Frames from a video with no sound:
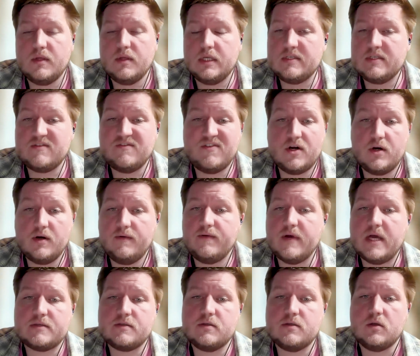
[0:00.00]
It is very
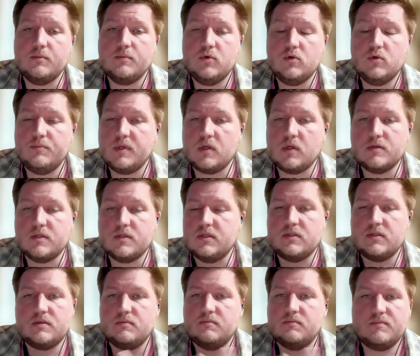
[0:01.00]
fast to compute because
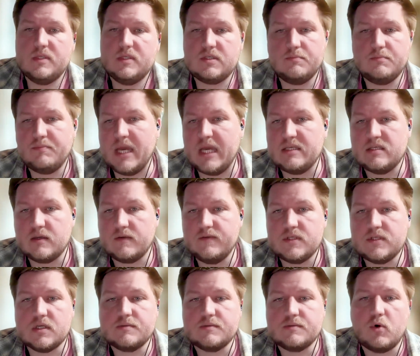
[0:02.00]
it's a basic
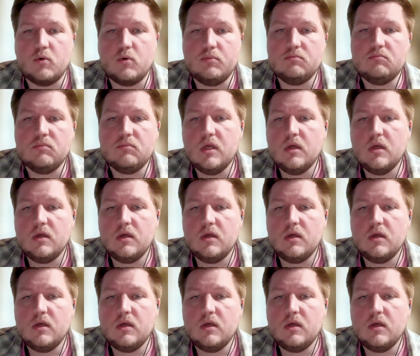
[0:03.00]
physics problem.